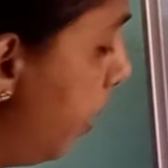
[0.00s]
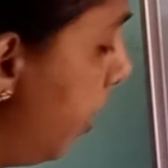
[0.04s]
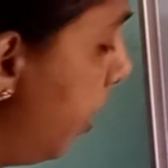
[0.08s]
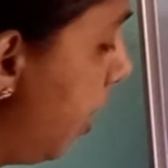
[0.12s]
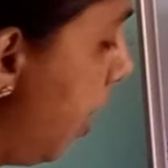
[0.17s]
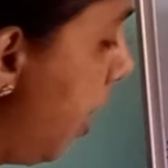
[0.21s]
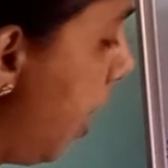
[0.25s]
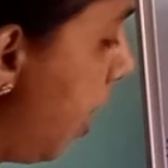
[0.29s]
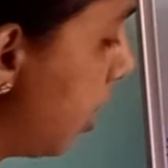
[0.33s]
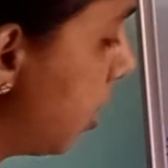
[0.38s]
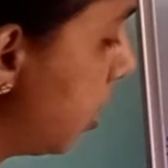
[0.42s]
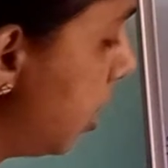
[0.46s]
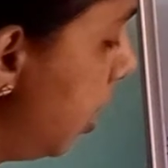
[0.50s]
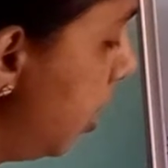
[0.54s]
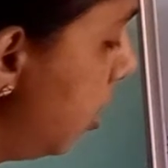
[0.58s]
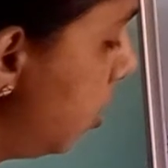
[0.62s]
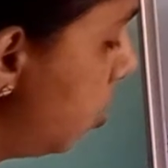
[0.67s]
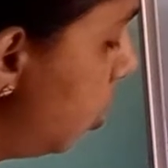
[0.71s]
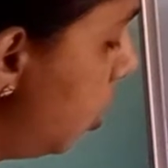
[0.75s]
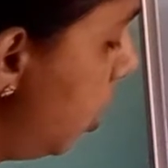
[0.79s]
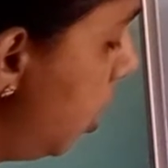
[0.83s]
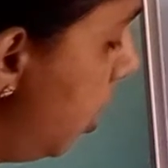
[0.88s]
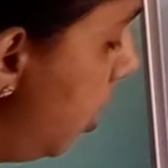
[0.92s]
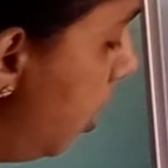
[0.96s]
dioxide.
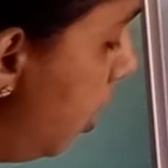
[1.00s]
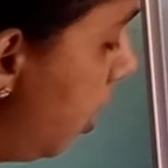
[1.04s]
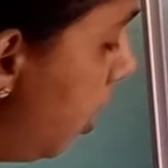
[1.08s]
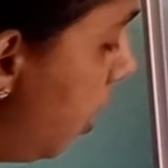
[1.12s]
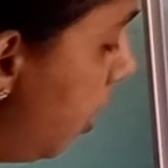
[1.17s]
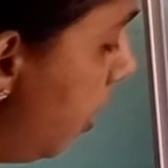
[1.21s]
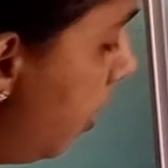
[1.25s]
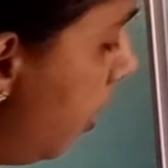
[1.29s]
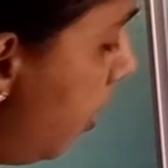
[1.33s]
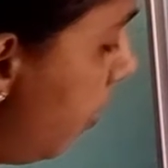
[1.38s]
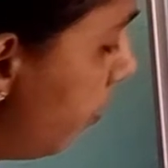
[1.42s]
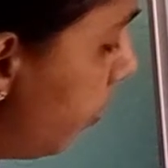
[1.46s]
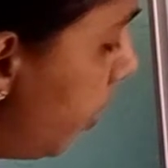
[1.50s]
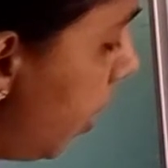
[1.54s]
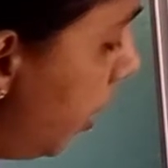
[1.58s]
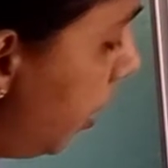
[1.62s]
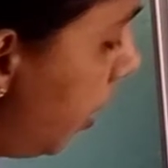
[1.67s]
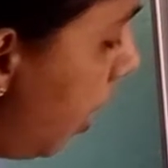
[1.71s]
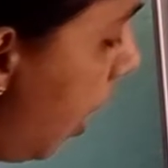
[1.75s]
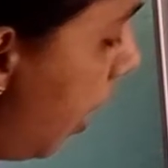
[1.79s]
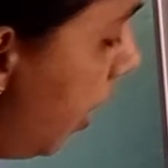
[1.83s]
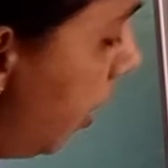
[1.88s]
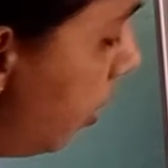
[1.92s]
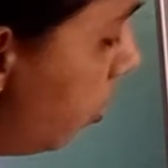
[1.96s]
See here,
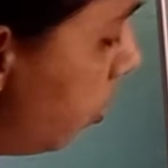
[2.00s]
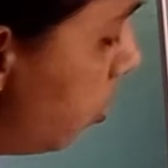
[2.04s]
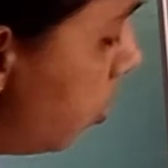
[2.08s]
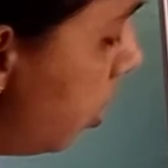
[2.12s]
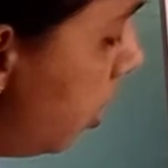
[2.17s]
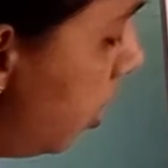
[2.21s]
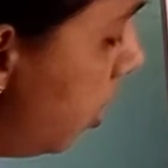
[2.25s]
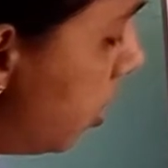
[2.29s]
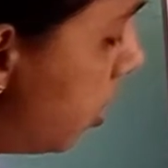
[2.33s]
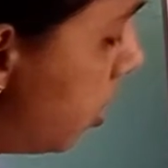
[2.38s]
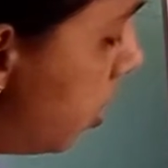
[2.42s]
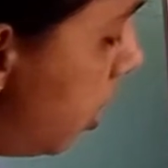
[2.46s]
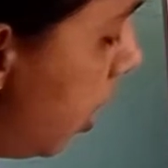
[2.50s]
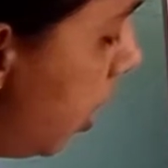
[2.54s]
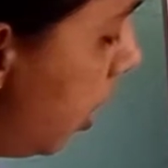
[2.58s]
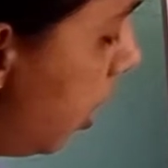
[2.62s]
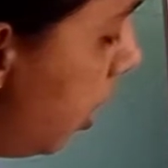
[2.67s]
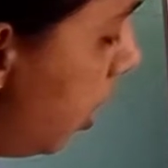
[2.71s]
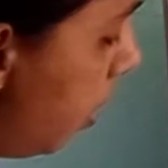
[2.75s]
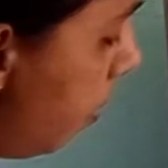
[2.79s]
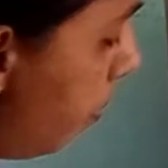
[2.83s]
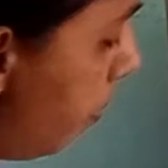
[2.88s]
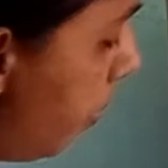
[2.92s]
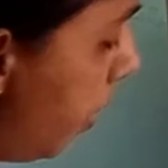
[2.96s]
that hydrogen is
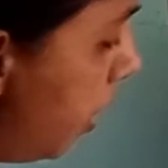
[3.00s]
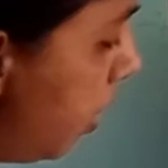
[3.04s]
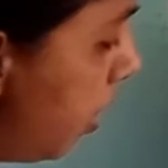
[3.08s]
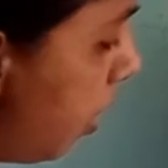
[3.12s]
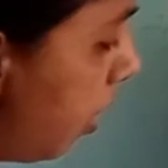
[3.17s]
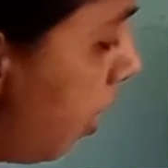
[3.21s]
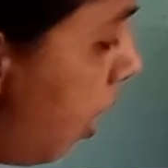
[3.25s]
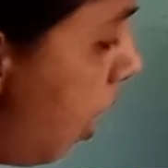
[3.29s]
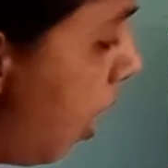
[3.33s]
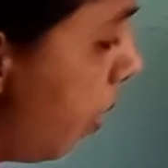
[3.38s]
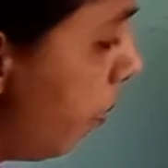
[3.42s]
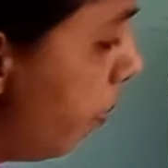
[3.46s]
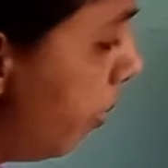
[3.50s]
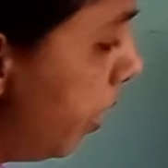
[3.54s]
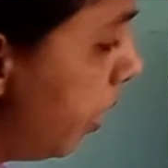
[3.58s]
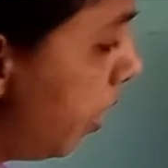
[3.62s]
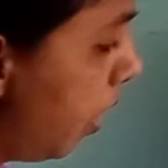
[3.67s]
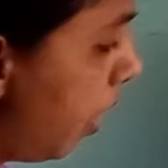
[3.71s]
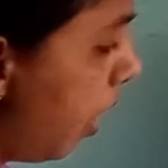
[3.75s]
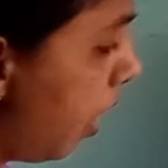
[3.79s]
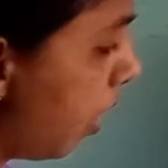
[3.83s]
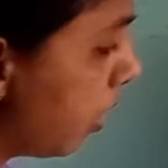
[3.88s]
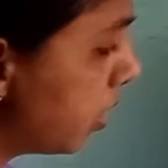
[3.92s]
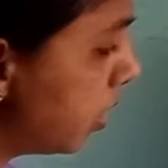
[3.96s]
taken up by the carbon
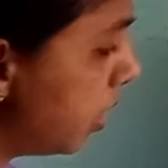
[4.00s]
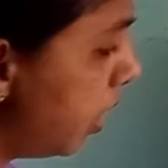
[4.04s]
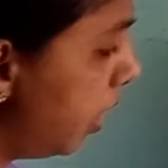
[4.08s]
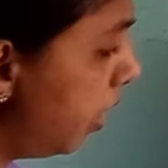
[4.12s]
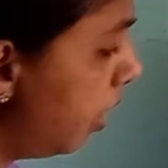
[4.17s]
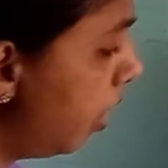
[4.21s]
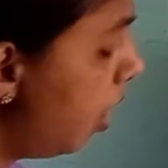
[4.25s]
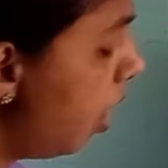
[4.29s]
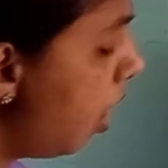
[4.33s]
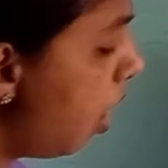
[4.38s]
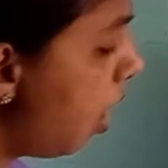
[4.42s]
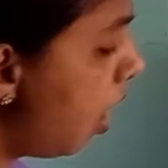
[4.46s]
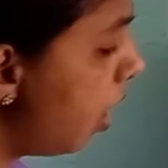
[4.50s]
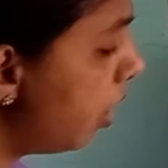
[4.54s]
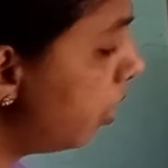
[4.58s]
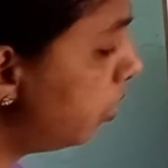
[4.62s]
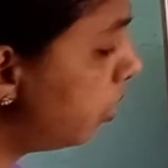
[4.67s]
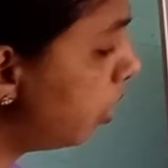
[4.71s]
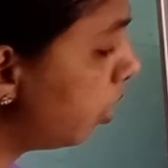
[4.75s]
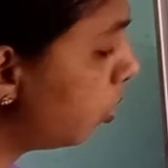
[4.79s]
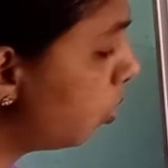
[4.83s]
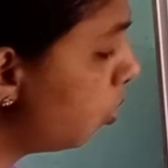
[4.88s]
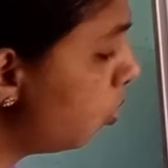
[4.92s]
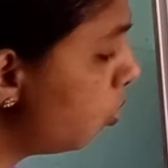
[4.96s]
dioxide and
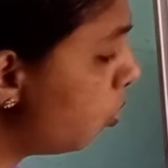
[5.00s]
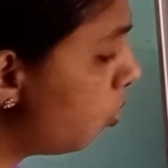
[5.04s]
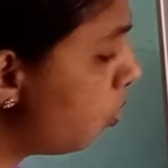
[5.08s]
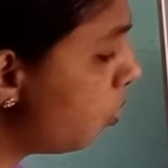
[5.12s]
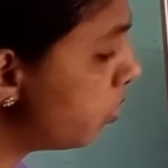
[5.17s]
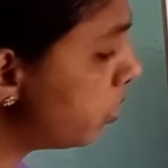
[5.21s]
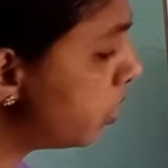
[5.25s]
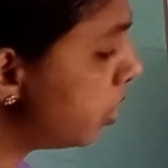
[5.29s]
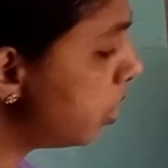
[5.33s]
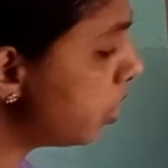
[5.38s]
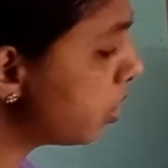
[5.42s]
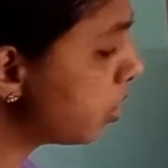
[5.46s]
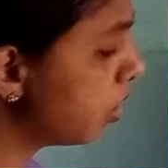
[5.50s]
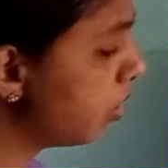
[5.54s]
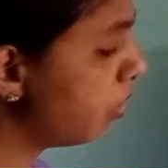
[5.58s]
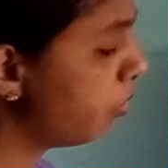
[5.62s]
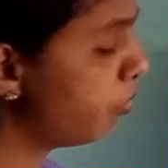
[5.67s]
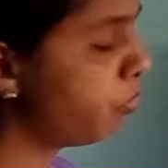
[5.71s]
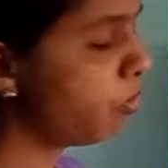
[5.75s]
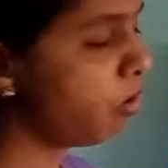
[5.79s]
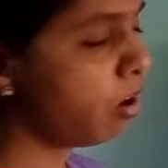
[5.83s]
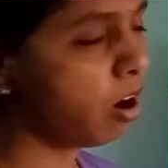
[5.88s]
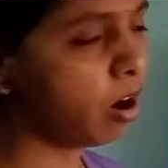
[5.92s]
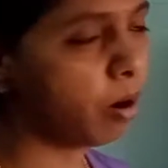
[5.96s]
the glucose is
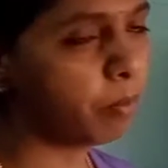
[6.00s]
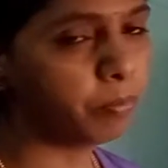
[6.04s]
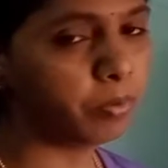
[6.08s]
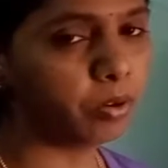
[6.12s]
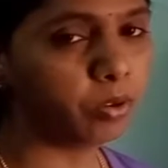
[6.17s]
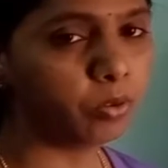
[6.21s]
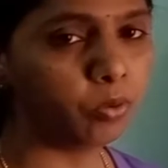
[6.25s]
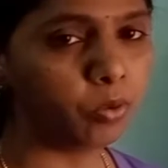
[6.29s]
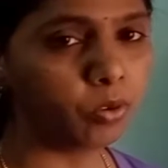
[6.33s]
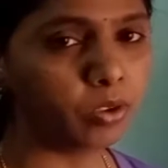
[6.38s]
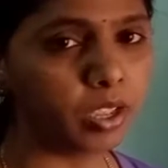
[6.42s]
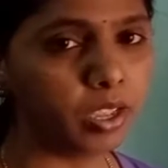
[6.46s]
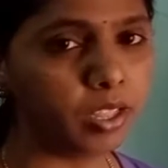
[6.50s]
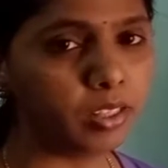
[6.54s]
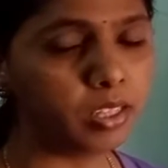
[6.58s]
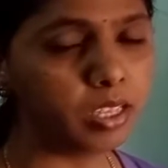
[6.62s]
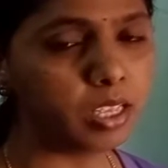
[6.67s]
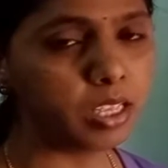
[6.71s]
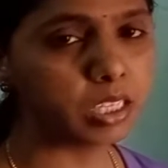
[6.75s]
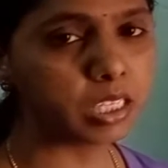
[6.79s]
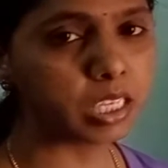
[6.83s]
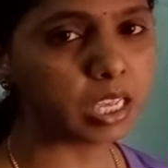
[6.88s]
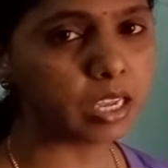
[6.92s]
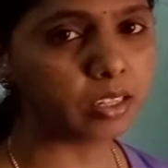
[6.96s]
formed. Okay,
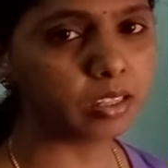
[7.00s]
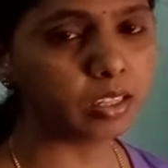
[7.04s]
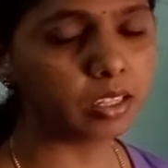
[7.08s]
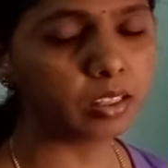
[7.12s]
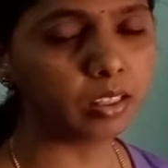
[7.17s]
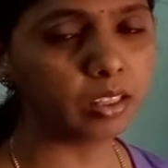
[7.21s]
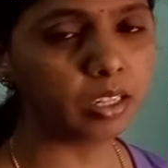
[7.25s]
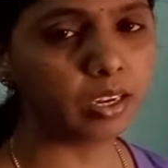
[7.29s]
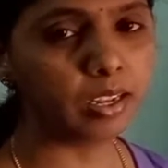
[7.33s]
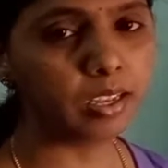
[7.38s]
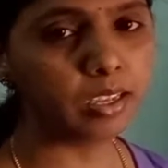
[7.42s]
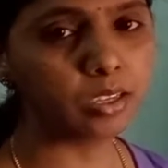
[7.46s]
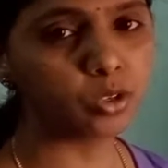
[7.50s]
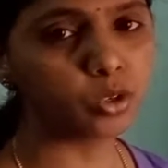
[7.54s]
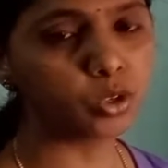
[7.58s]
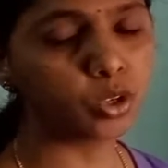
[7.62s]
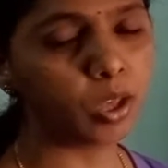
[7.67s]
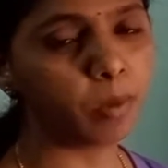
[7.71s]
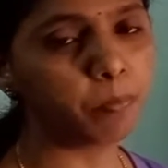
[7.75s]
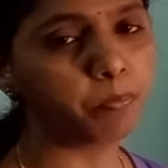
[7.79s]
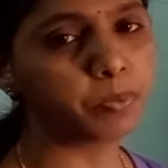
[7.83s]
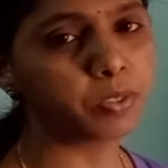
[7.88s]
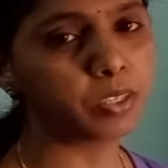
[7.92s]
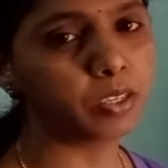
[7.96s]
these are the three
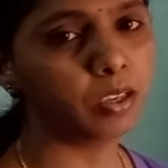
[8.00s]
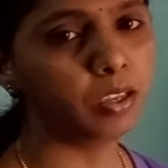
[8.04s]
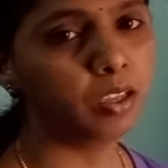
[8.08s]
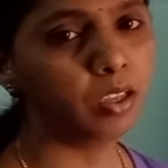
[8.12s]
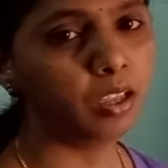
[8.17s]
steps